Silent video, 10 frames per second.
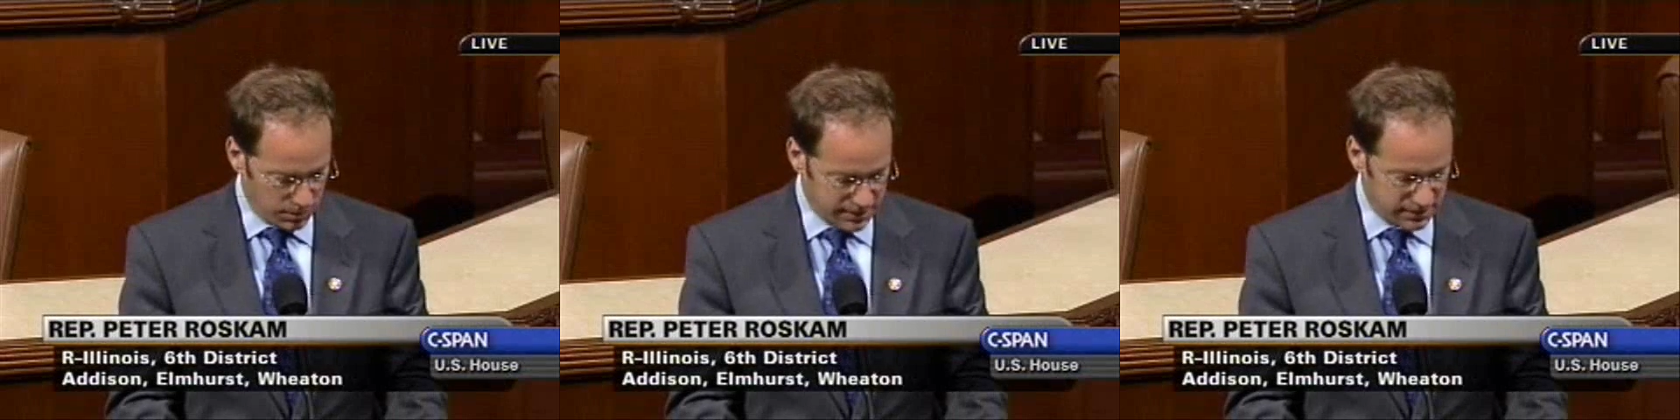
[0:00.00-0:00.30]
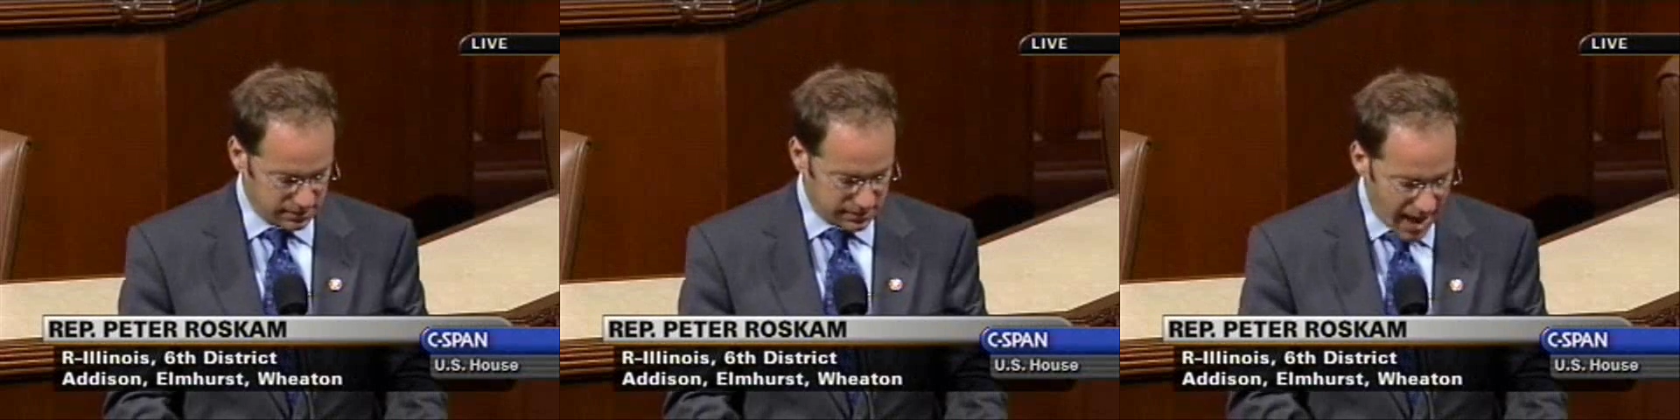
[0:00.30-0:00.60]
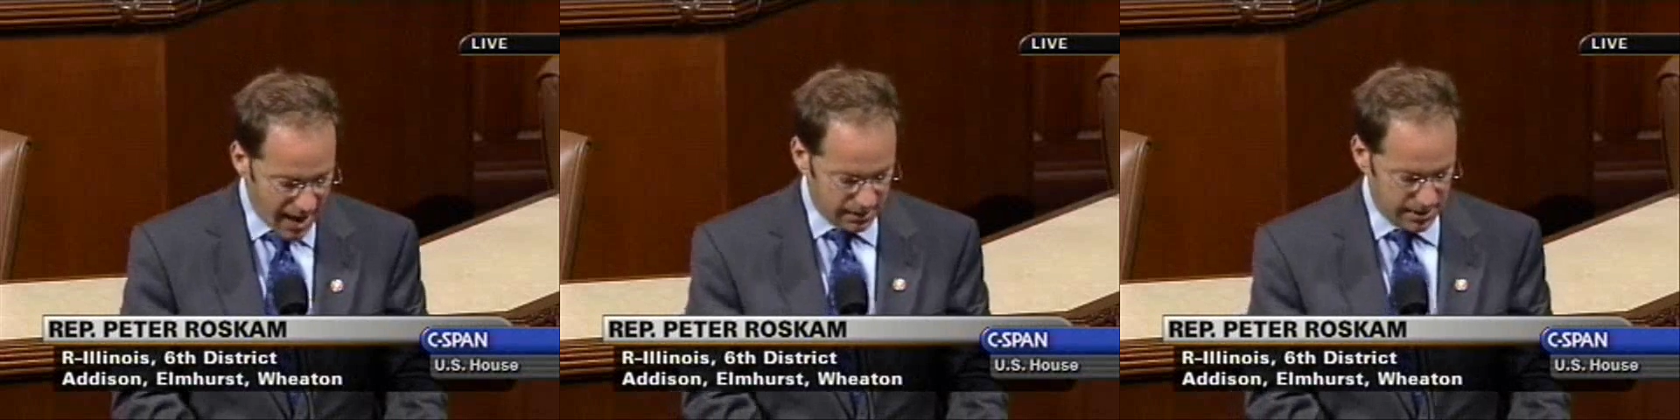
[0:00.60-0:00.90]
That's
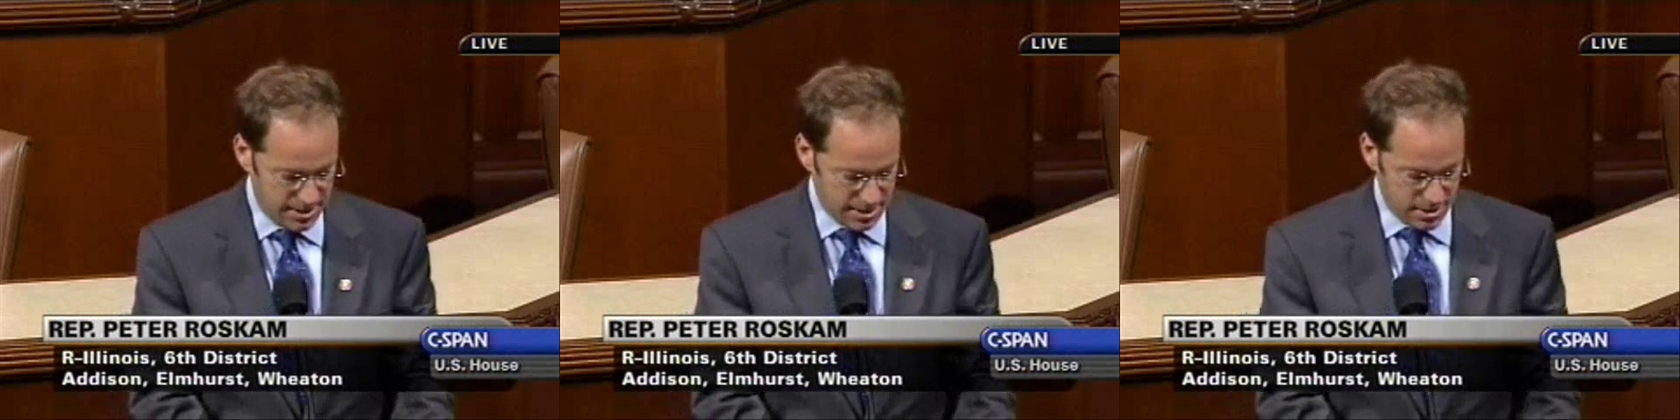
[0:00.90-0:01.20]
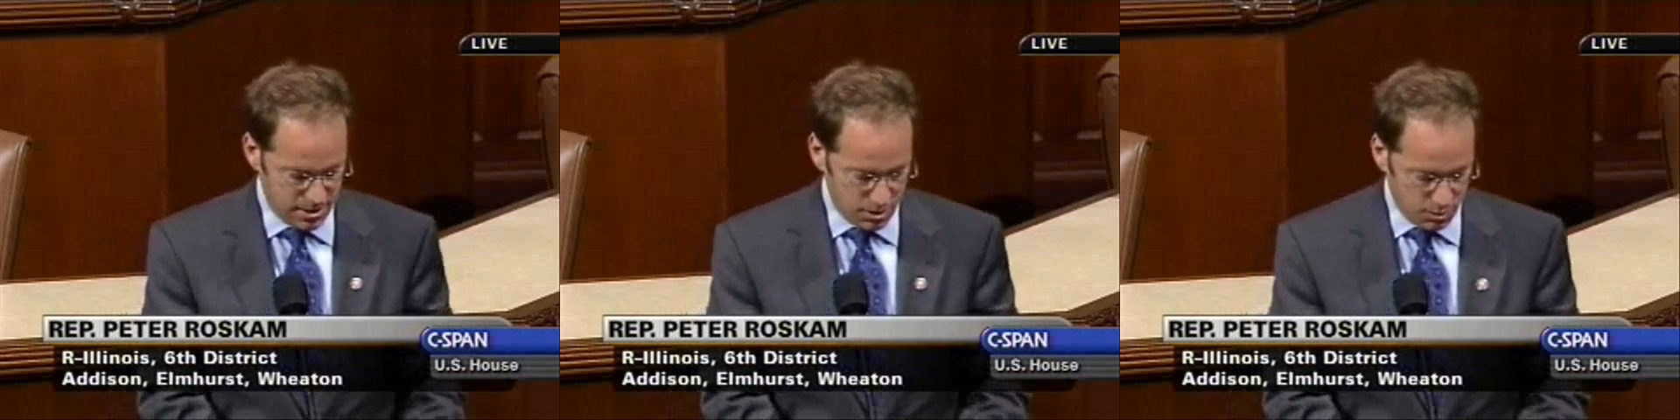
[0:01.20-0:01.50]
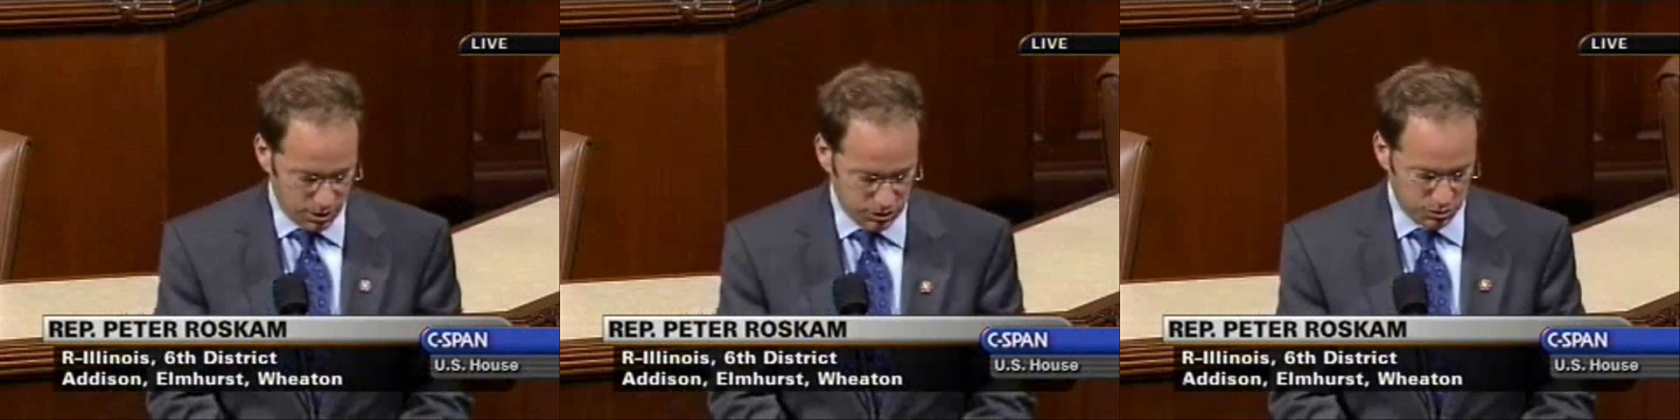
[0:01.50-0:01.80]
exactly
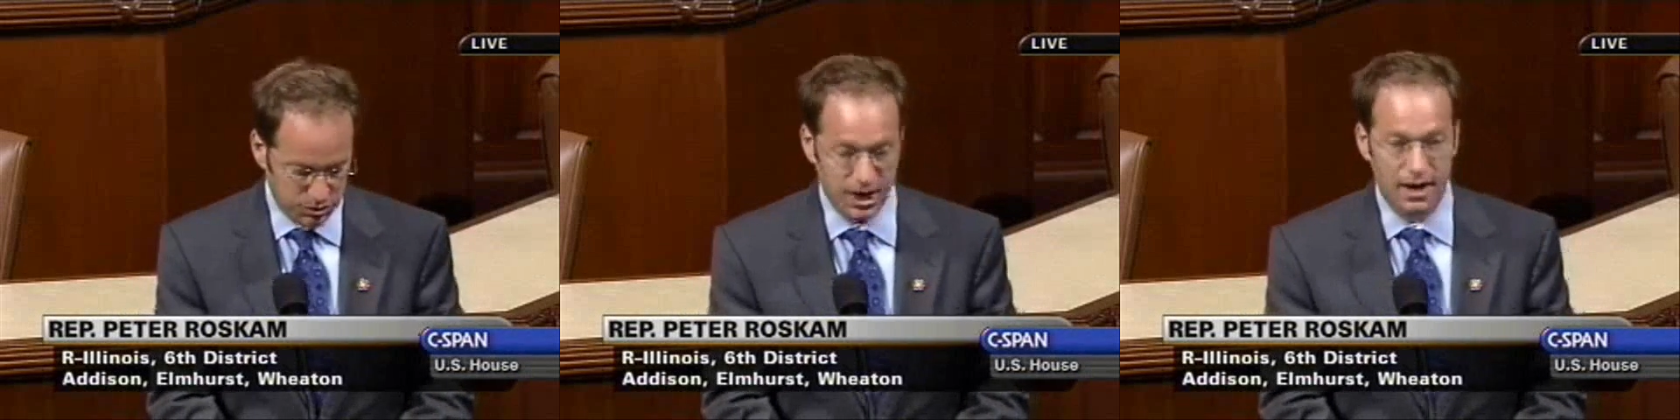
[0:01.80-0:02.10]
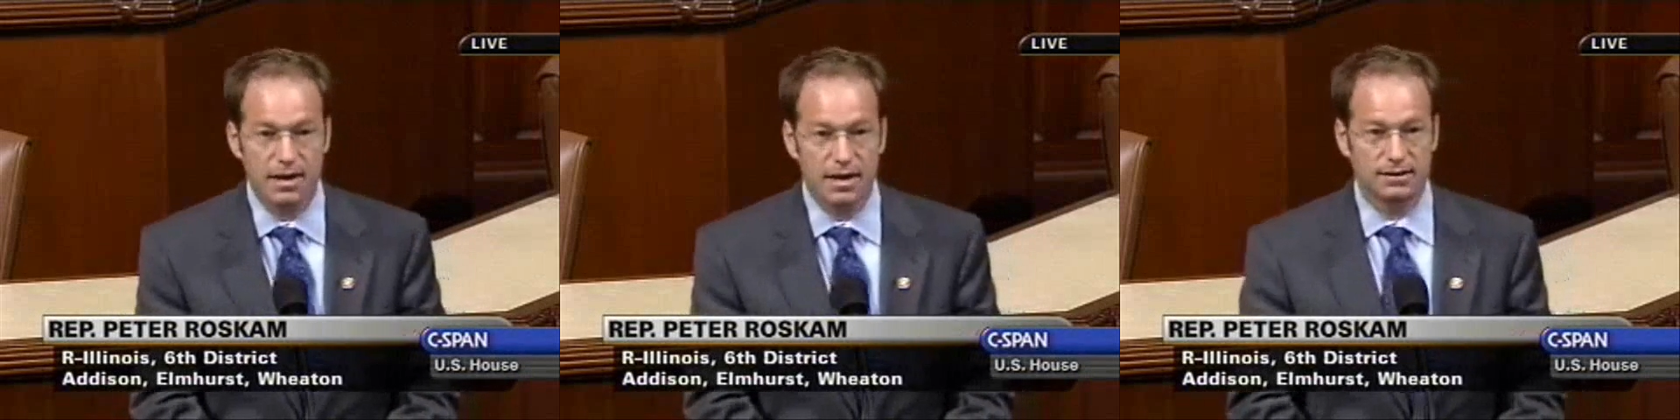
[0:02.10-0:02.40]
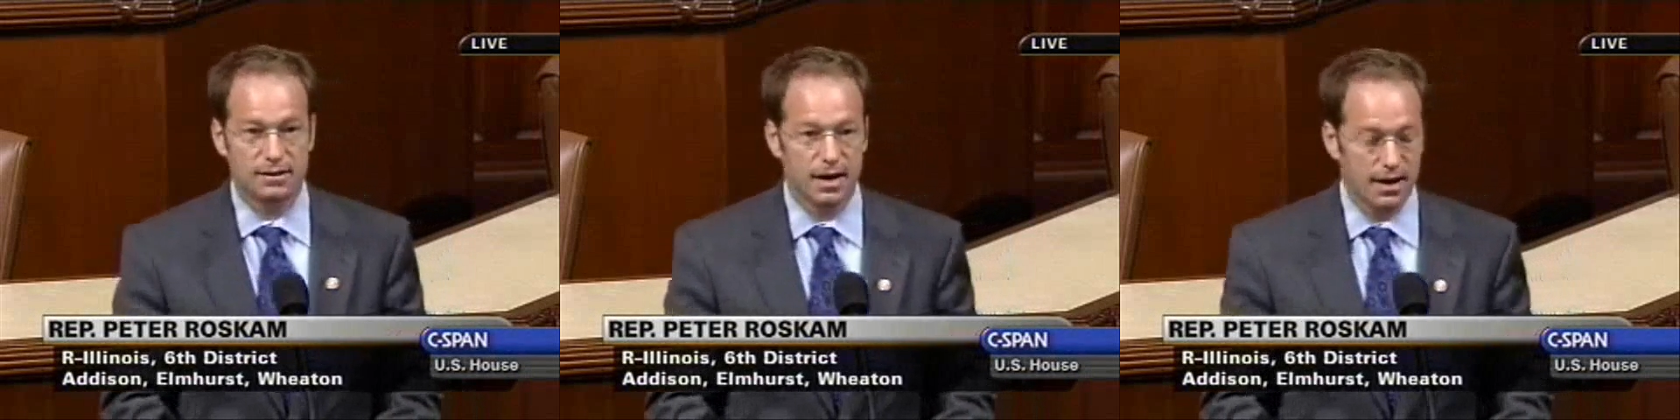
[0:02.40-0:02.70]
what Georgette
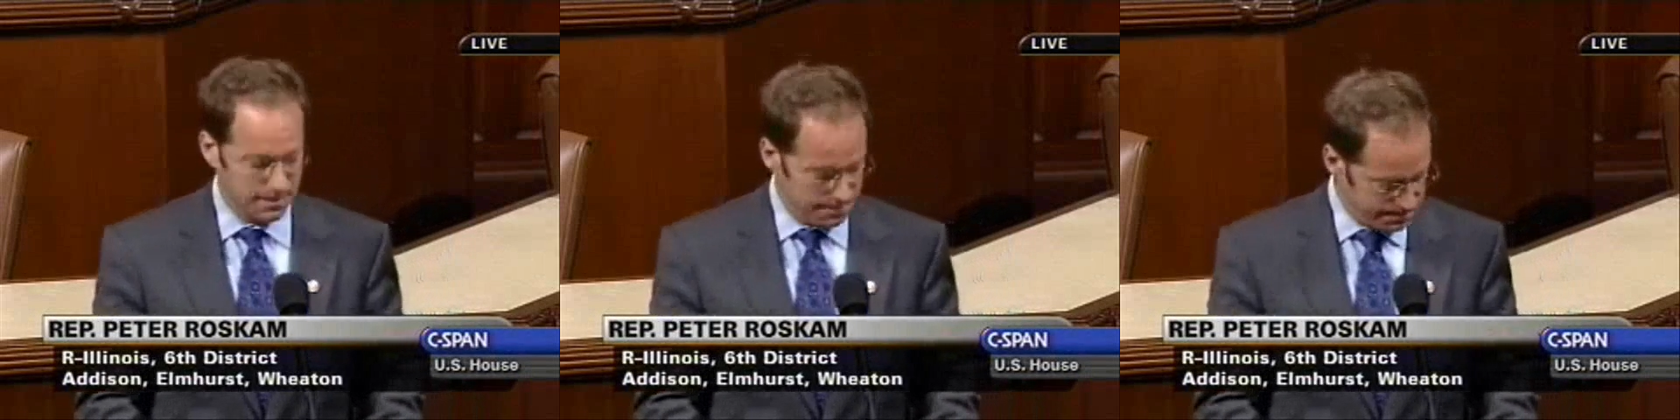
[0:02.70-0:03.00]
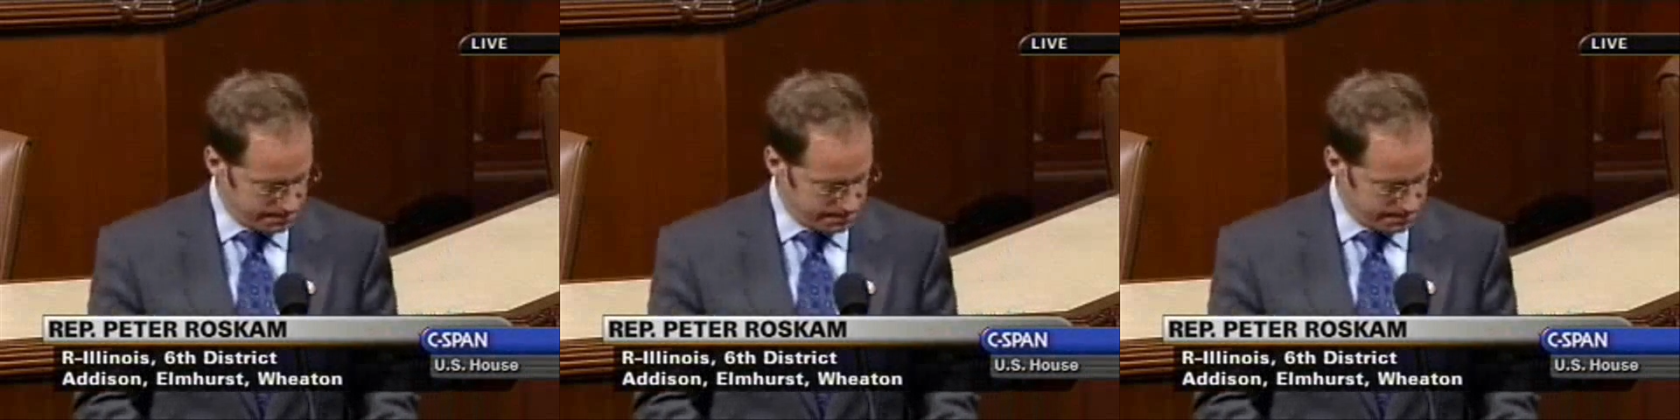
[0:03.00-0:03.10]
has done.